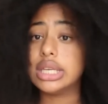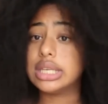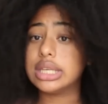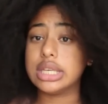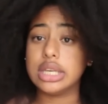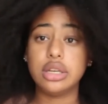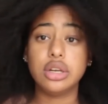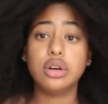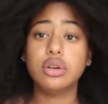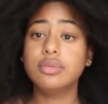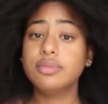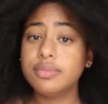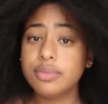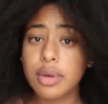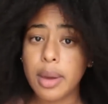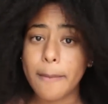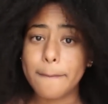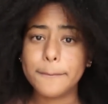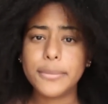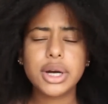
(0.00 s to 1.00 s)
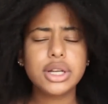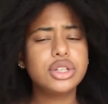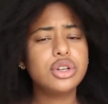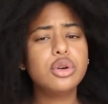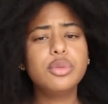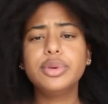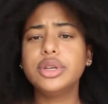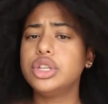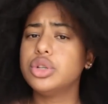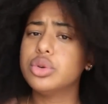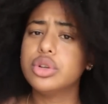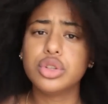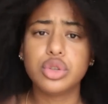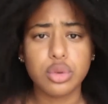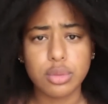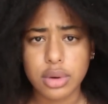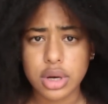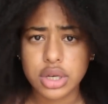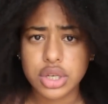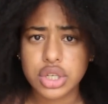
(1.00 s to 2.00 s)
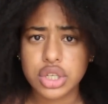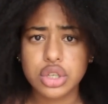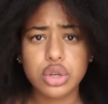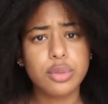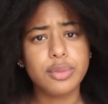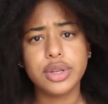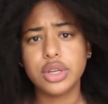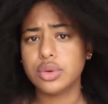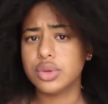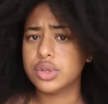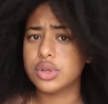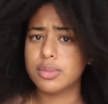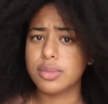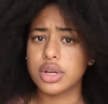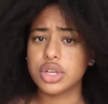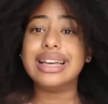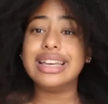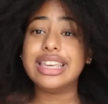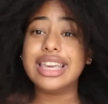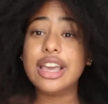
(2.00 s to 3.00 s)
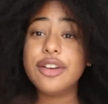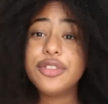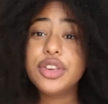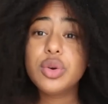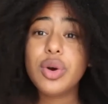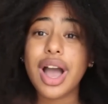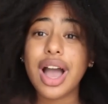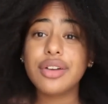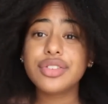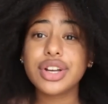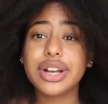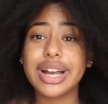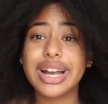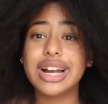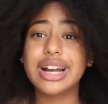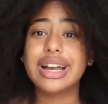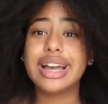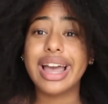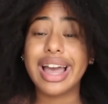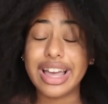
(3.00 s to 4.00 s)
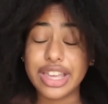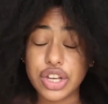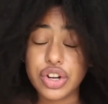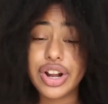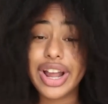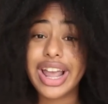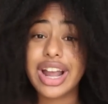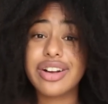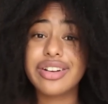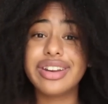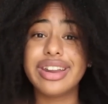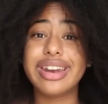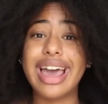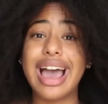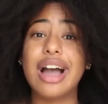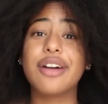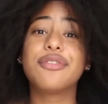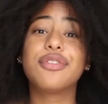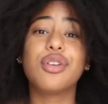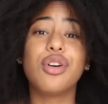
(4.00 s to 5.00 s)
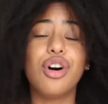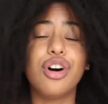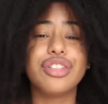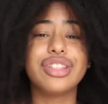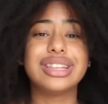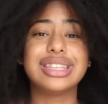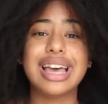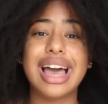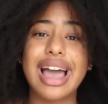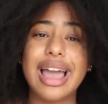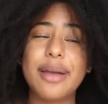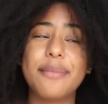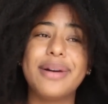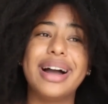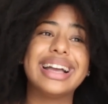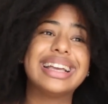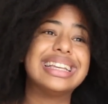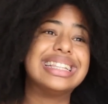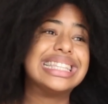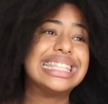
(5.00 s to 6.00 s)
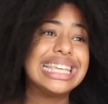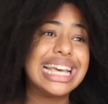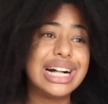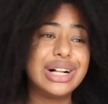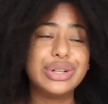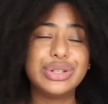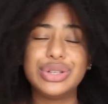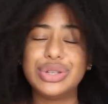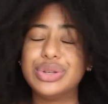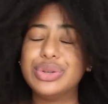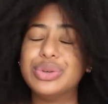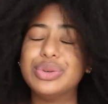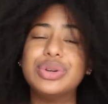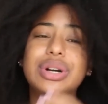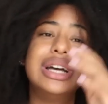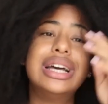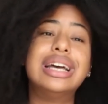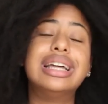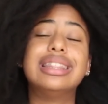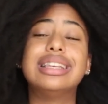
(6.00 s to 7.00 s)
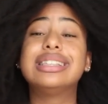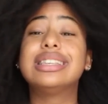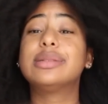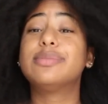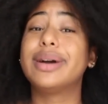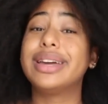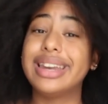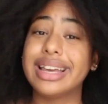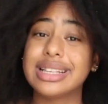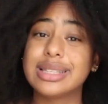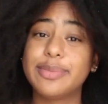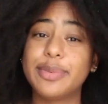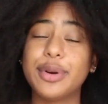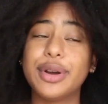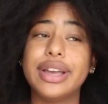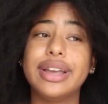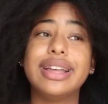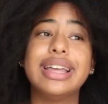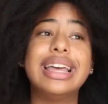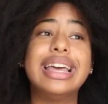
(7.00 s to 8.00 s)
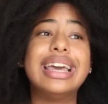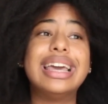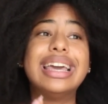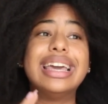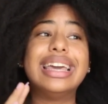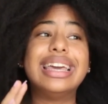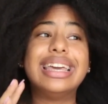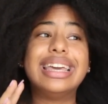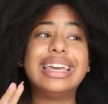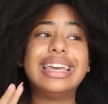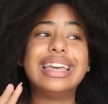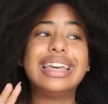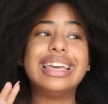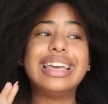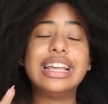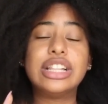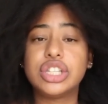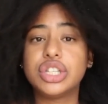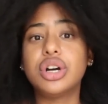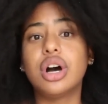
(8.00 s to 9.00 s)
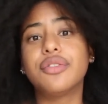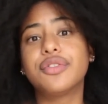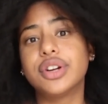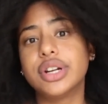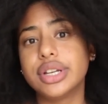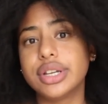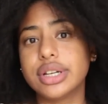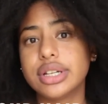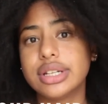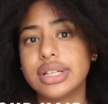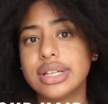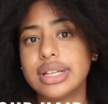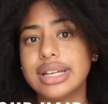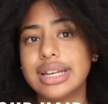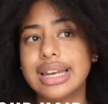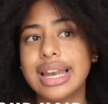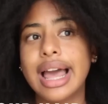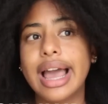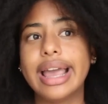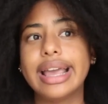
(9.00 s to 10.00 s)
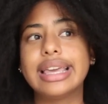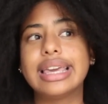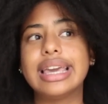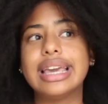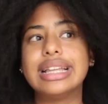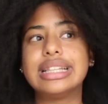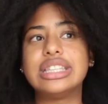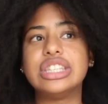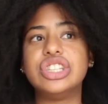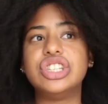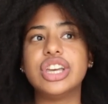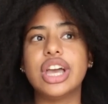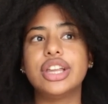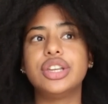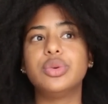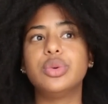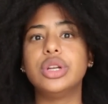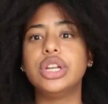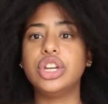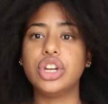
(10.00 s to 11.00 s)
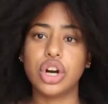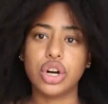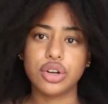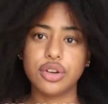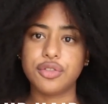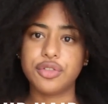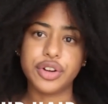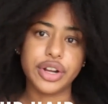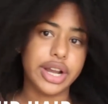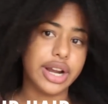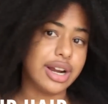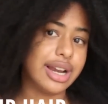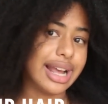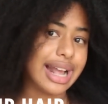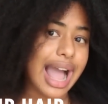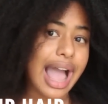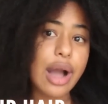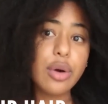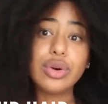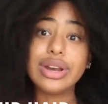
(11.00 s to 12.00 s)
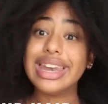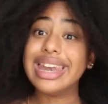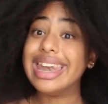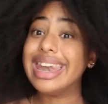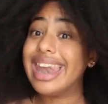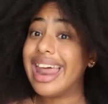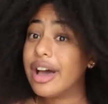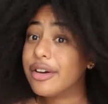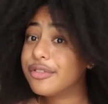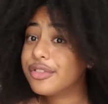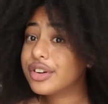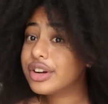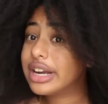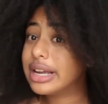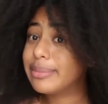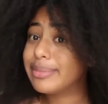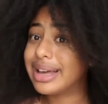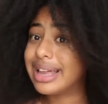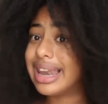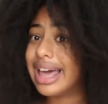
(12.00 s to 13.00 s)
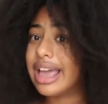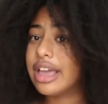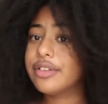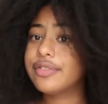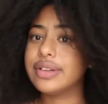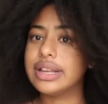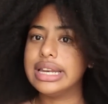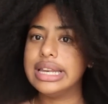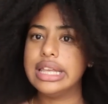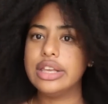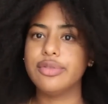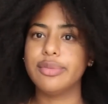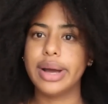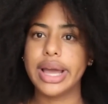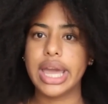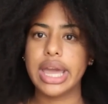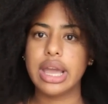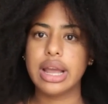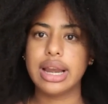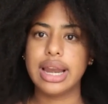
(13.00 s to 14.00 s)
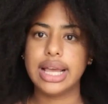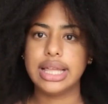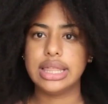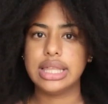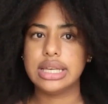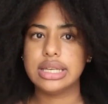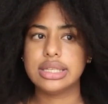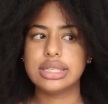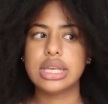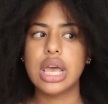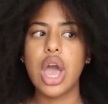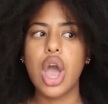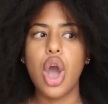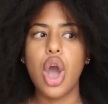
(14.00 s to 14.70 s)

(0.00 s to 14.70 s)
you know, but don't be doing too much. Don't be doing too much. If you have your hair in an afro all the time, I can tell you, this is my next point, it's not very good. Like, it's genuinely not good for your hair. Like, I would never in my life leave my hair like this